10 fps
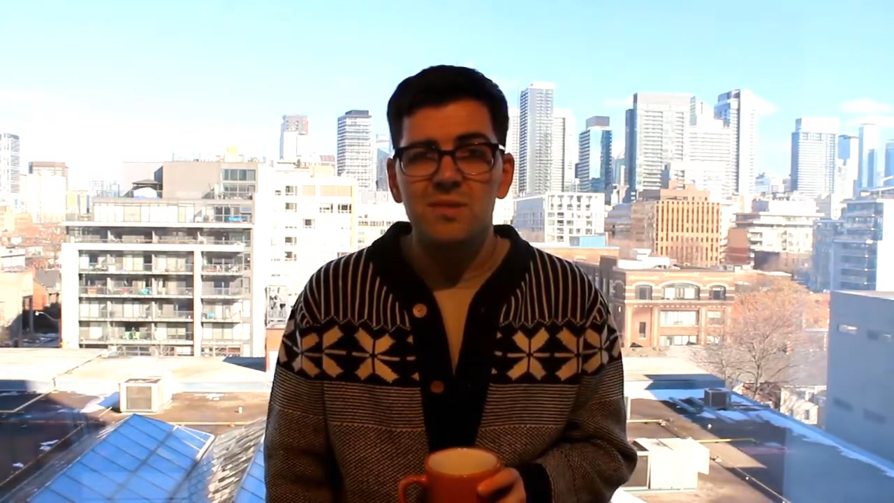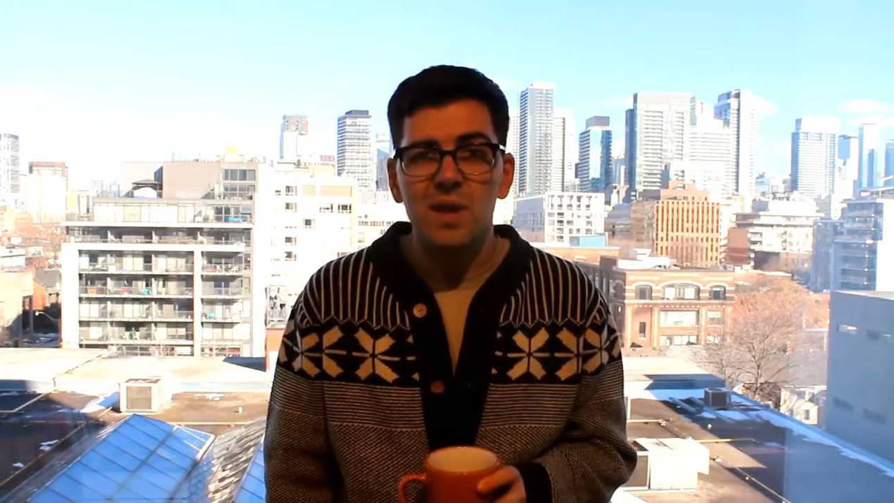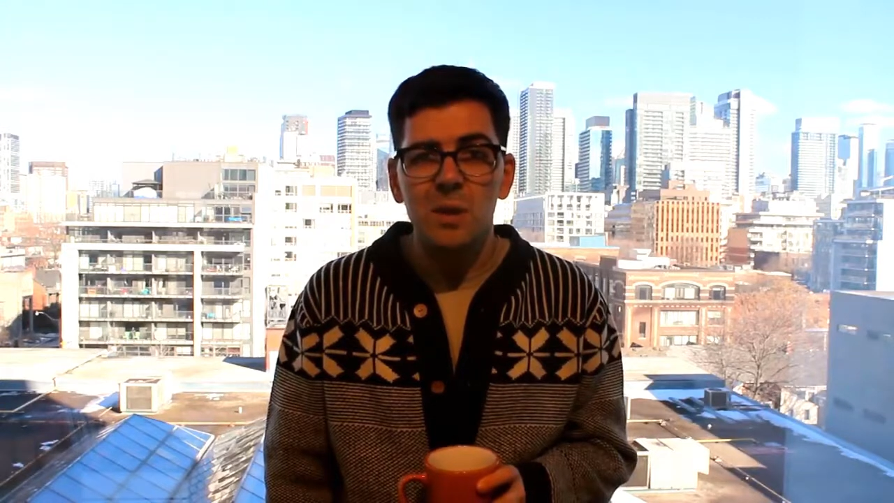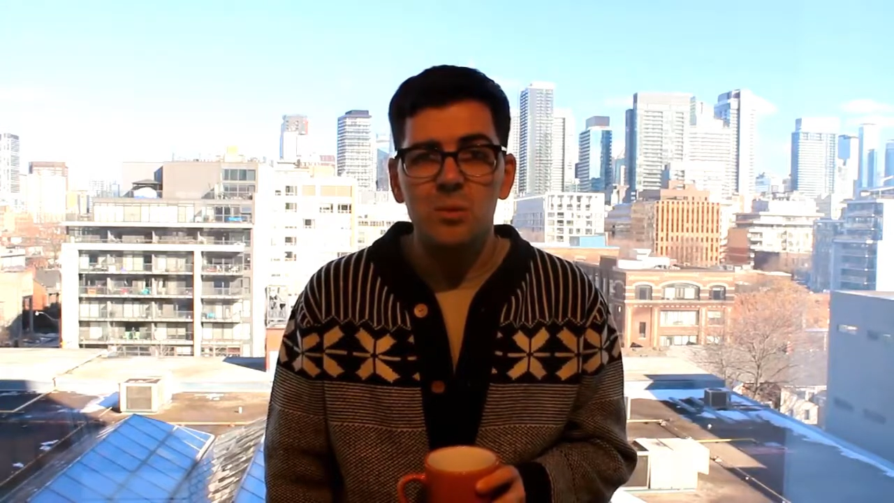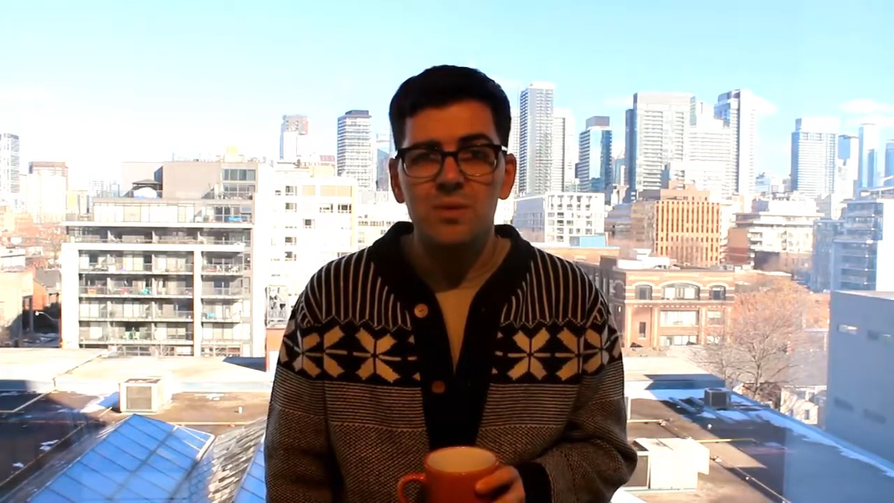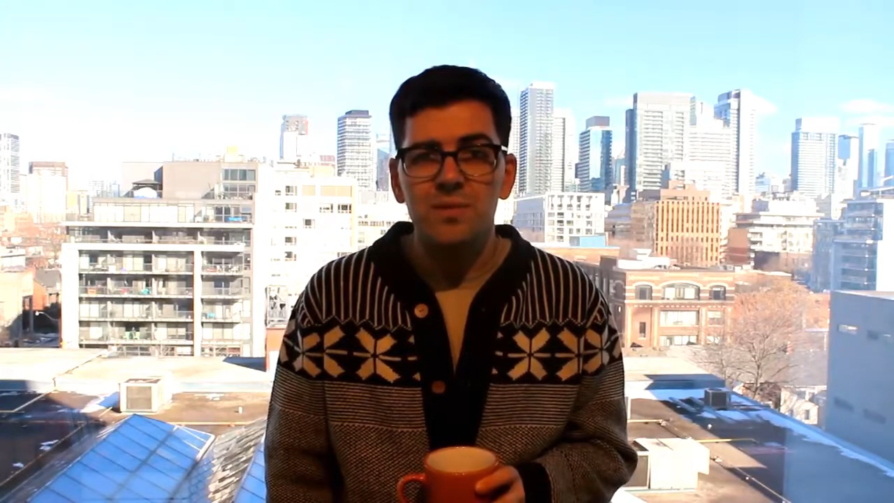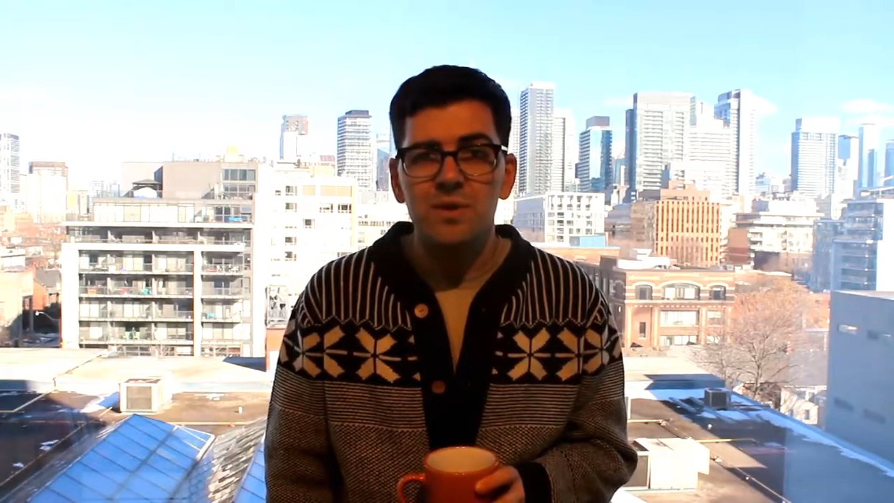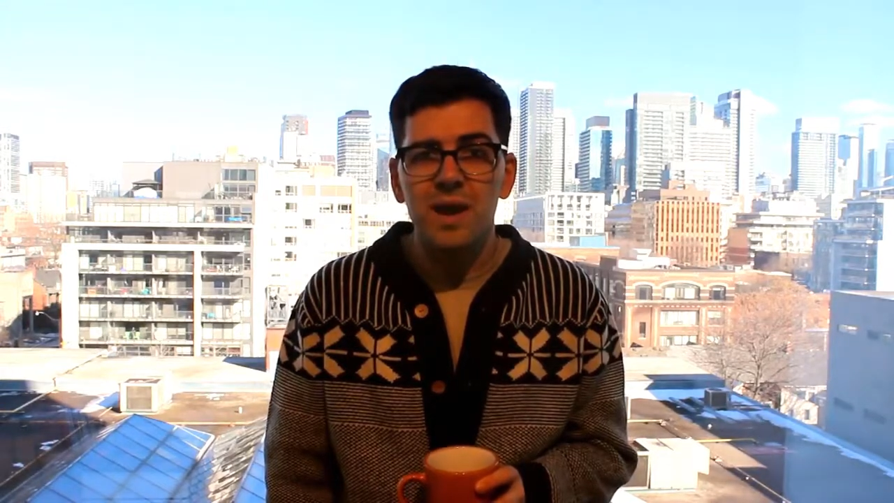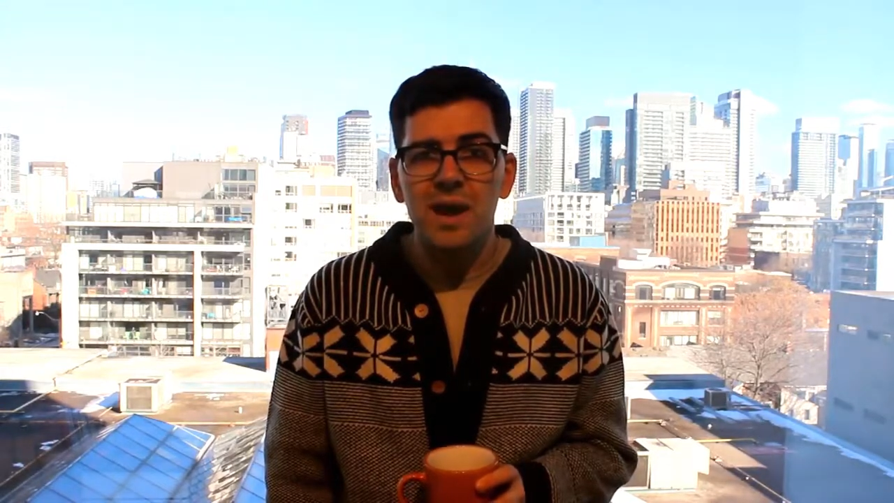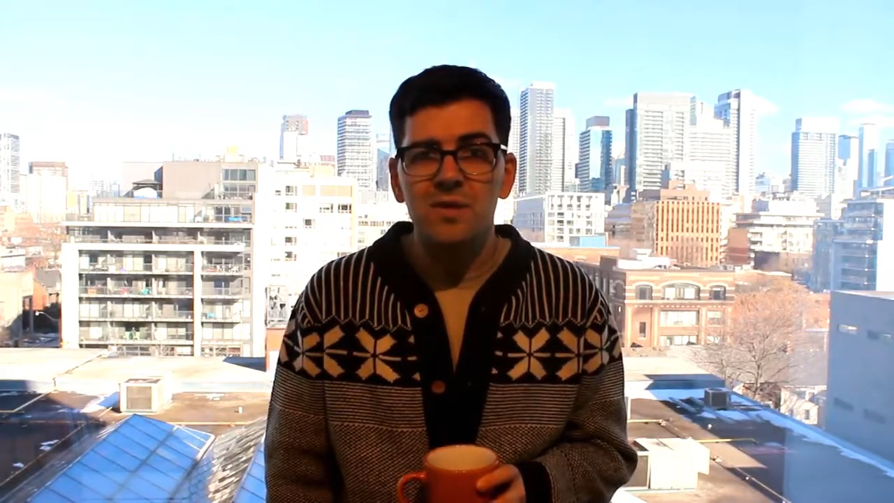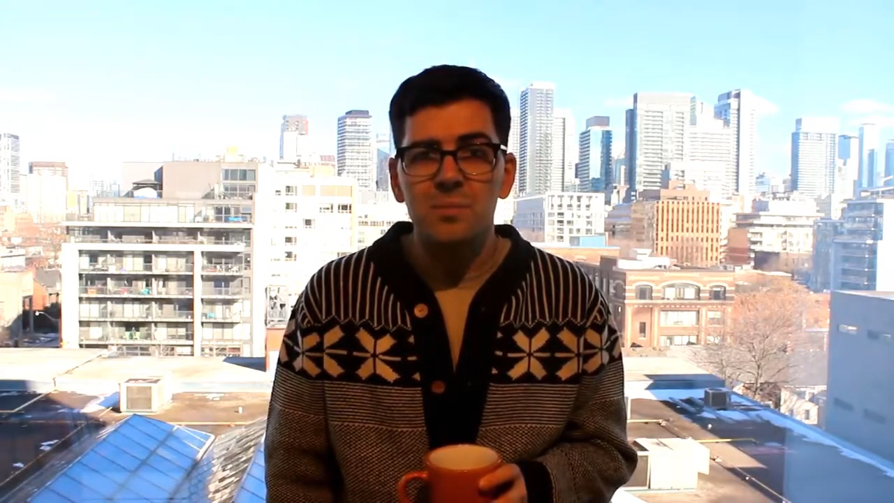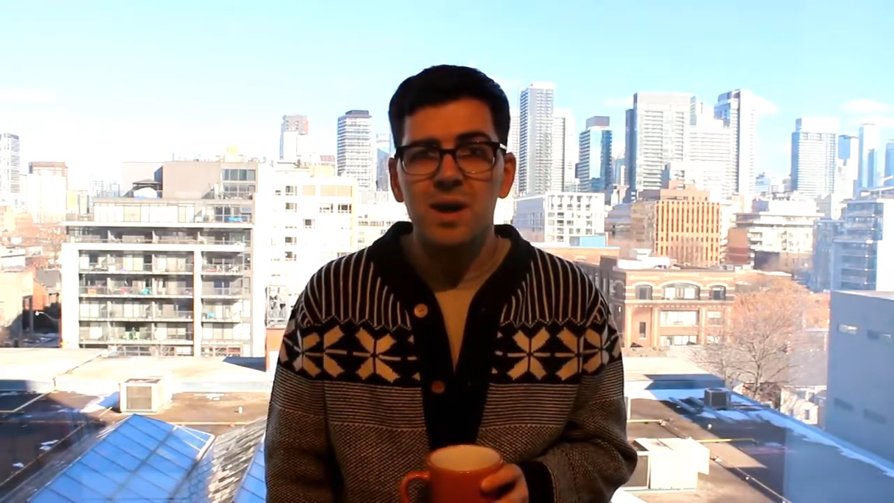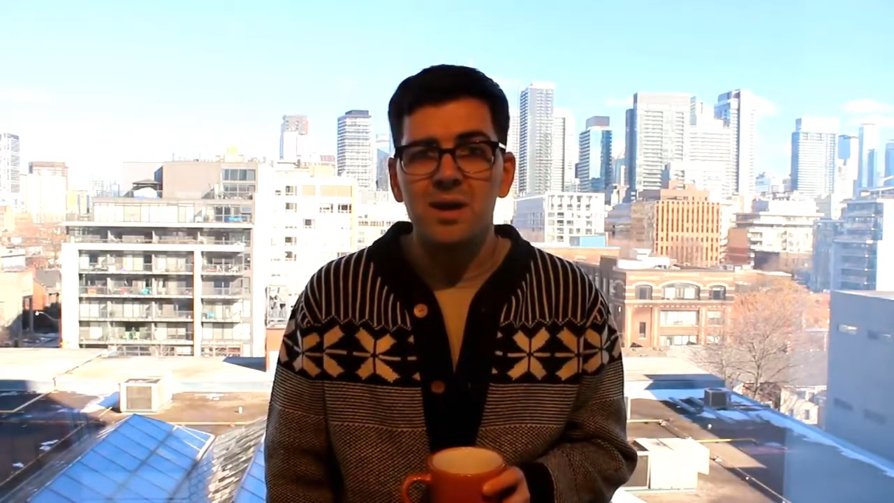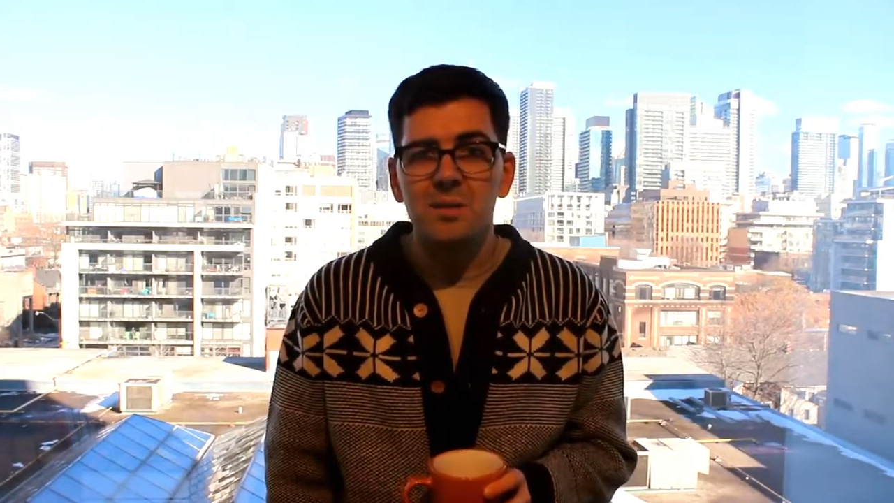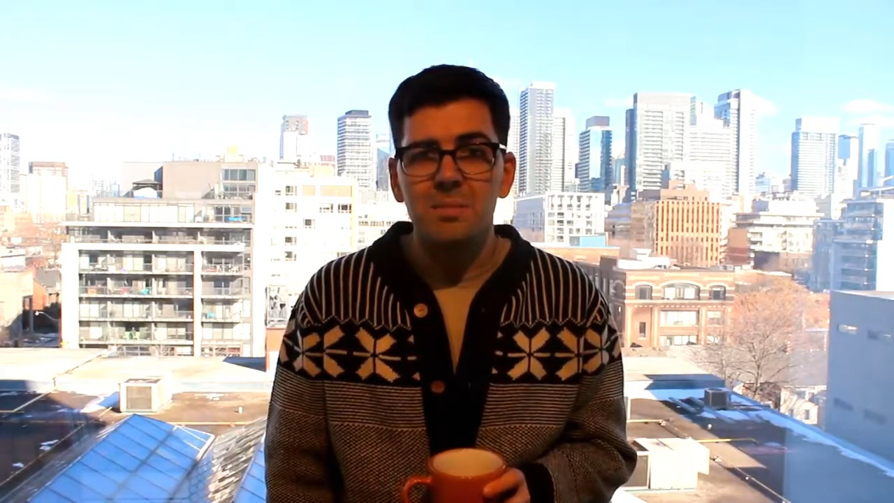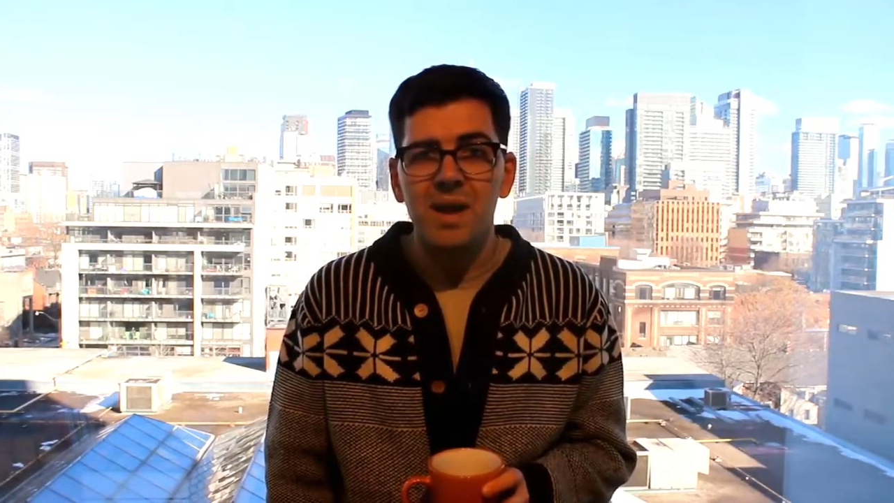available for out-of-pocket